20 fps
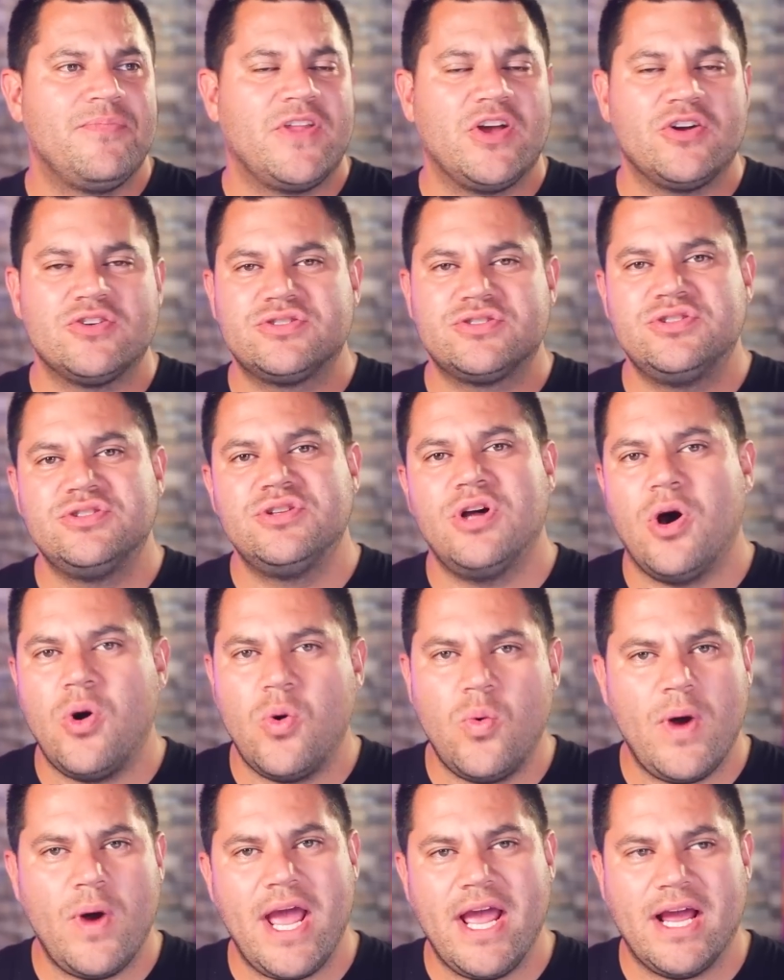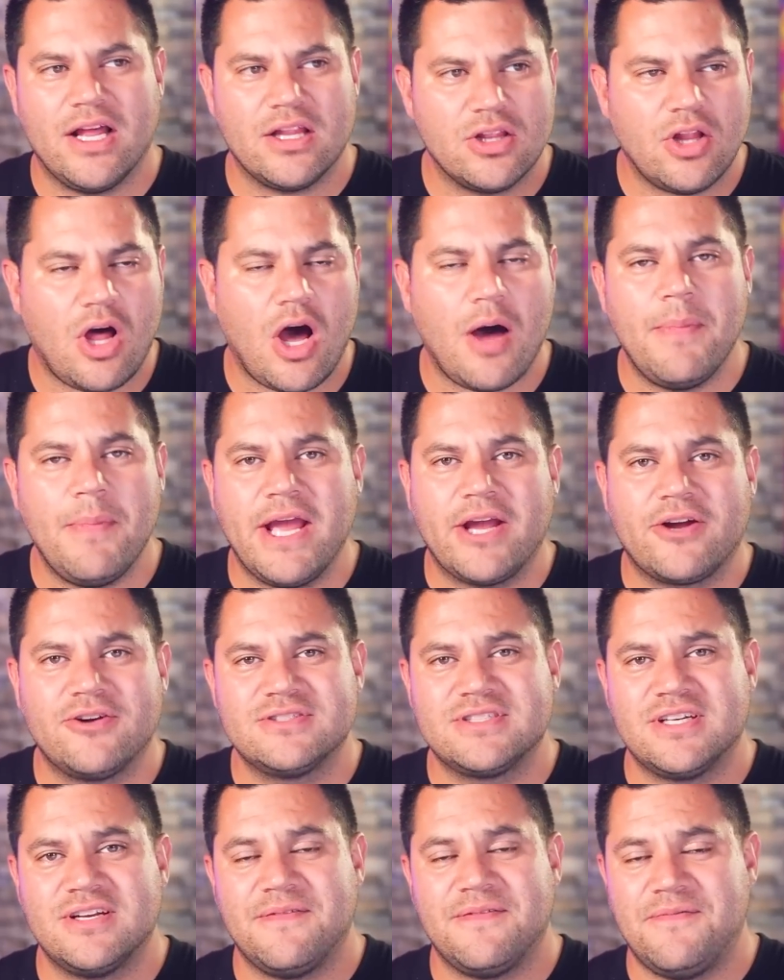there's no way a lawmaker
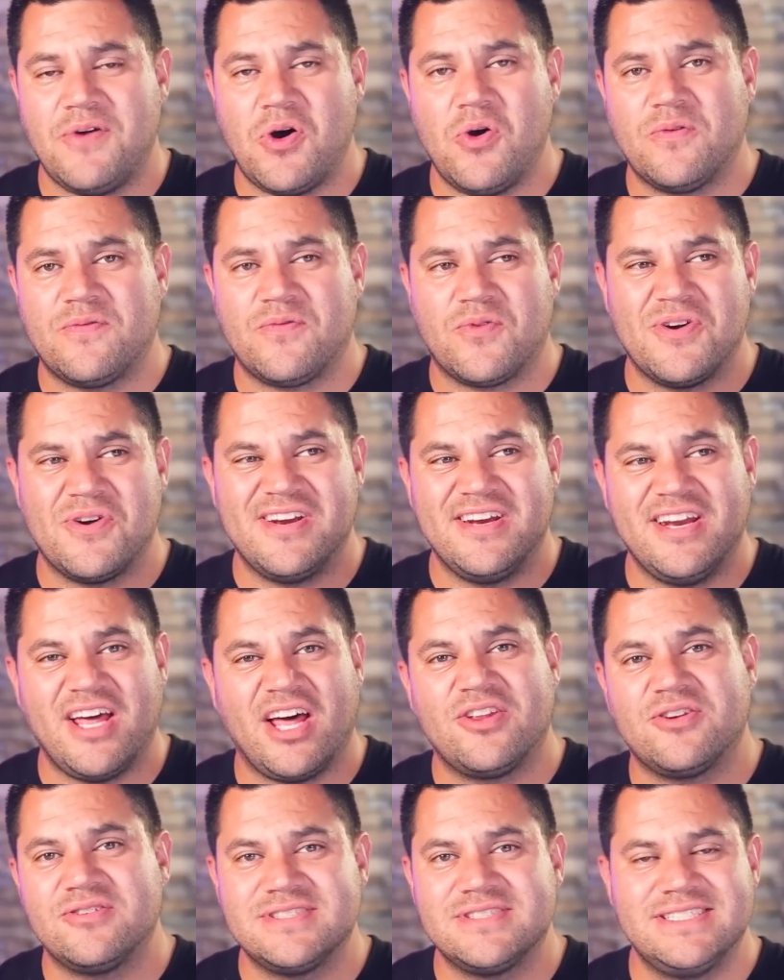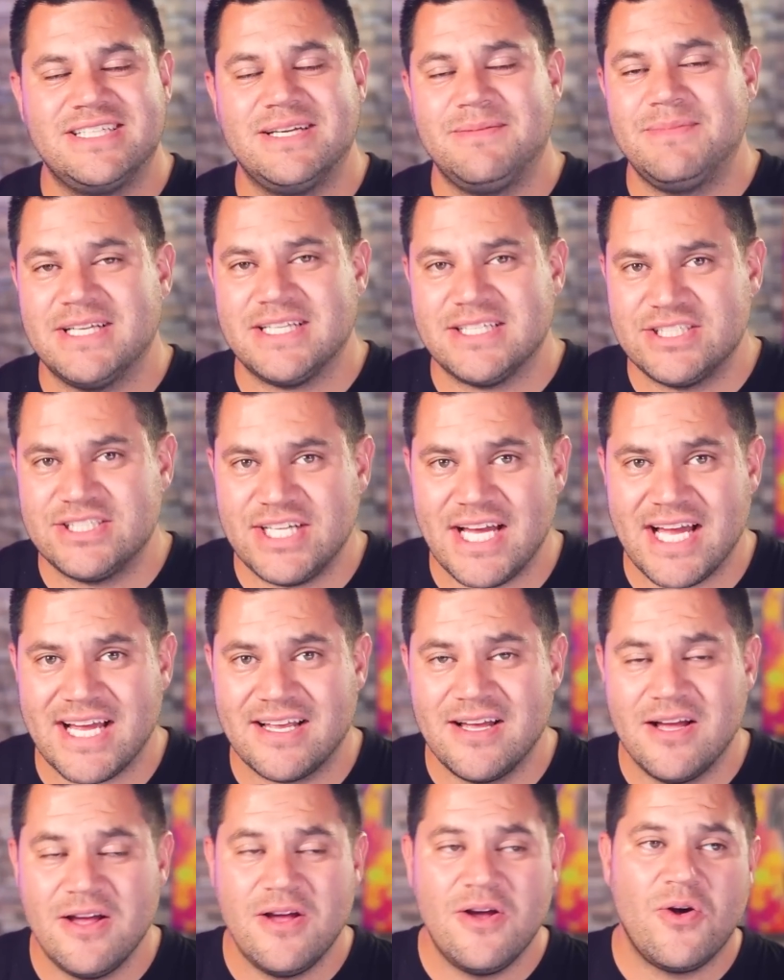is gonna vote for another stimulus
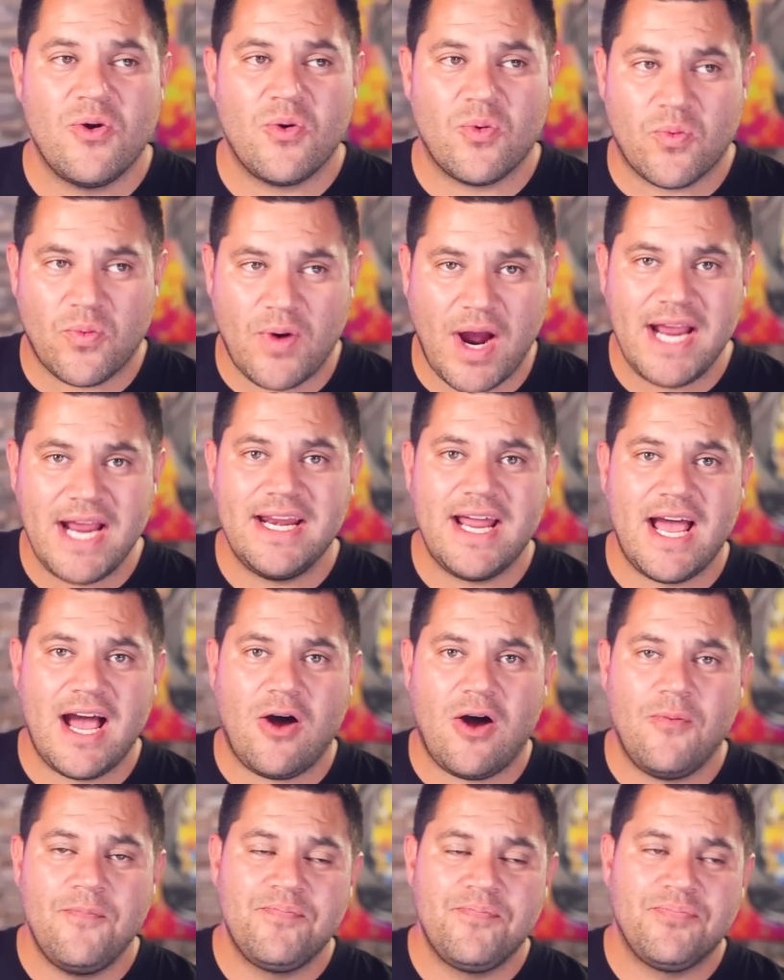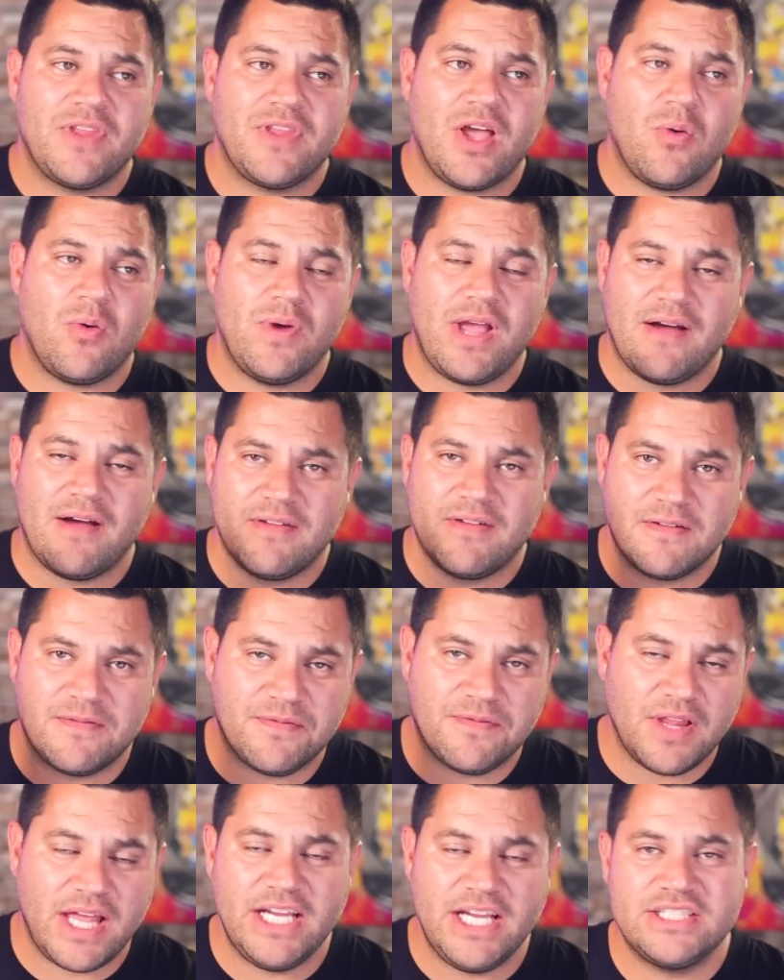check right now that we have
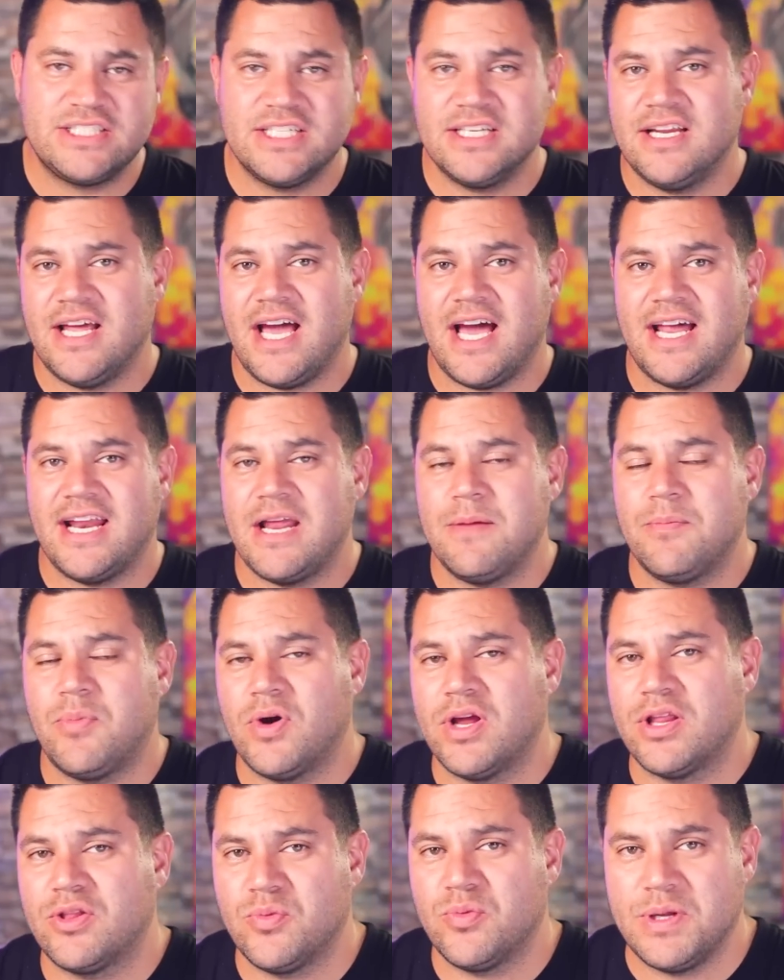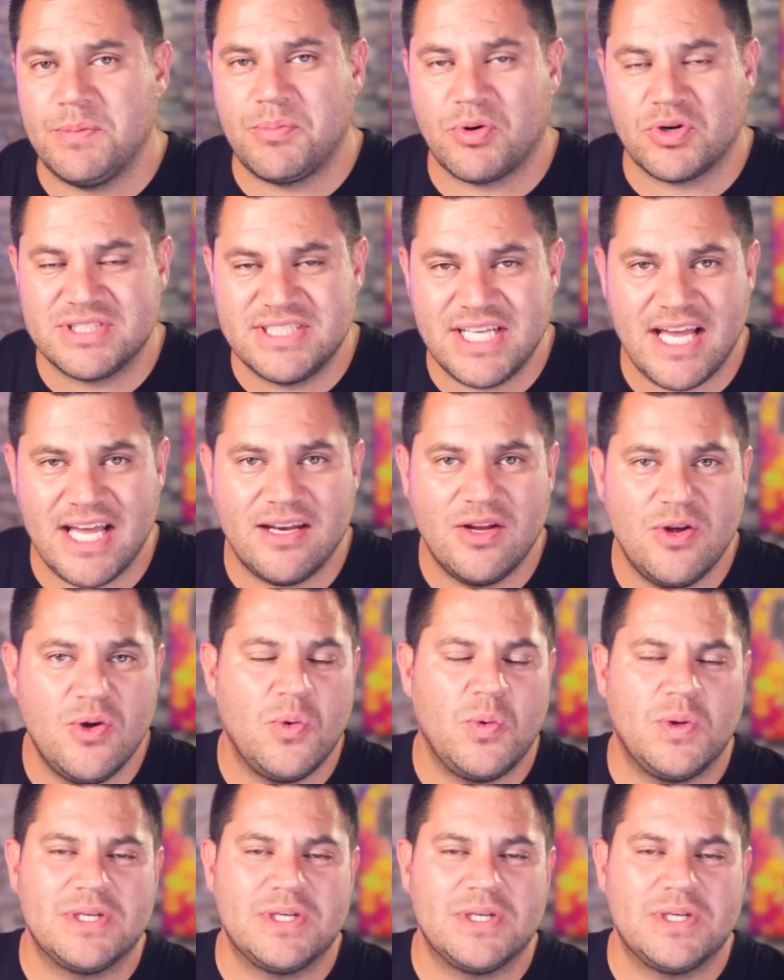inflation at 8.3%,